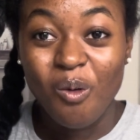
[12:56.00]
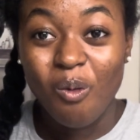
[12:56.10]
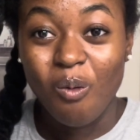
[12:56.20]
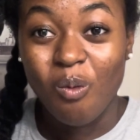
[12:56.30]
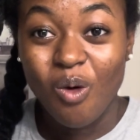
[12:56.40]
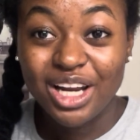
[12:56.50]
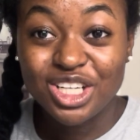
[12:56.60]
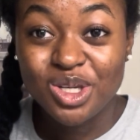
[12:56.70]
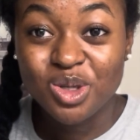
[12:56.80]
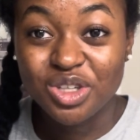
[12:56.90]
1 to
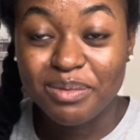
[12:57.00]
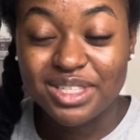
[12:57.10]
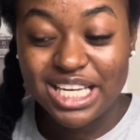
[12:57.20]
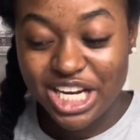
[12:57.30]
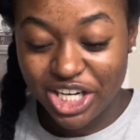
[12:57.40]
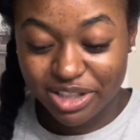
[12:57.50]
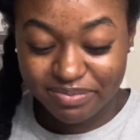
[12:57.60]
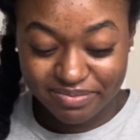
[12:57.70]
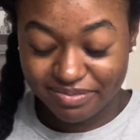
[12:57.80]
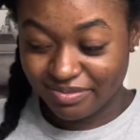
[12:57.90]
2 trims a year
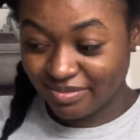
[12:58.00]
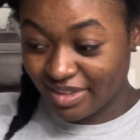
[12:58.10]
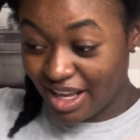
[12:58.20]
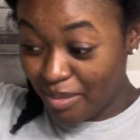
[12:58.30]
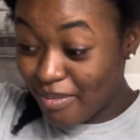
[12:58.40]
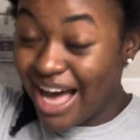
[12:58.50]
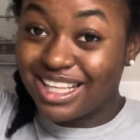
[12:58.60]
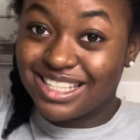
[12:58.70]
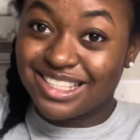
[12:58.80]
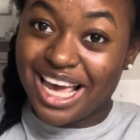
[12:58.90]
by
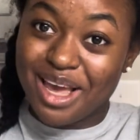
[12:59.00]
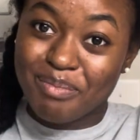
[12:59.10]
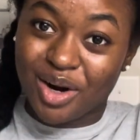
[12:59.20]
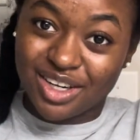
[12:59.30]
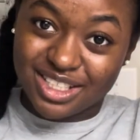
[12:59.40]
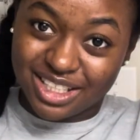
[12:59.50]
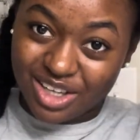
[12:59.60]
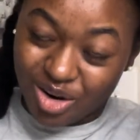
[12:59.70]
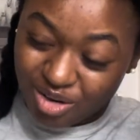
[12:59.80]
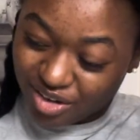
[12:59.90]
the same person
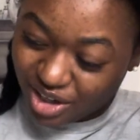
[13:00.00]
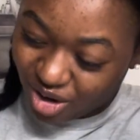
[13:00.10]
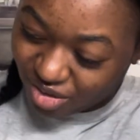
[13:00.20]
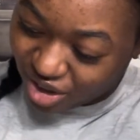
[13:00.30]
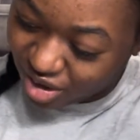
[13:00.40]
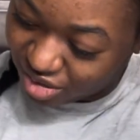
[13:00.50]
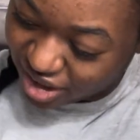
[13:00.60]
over and over and over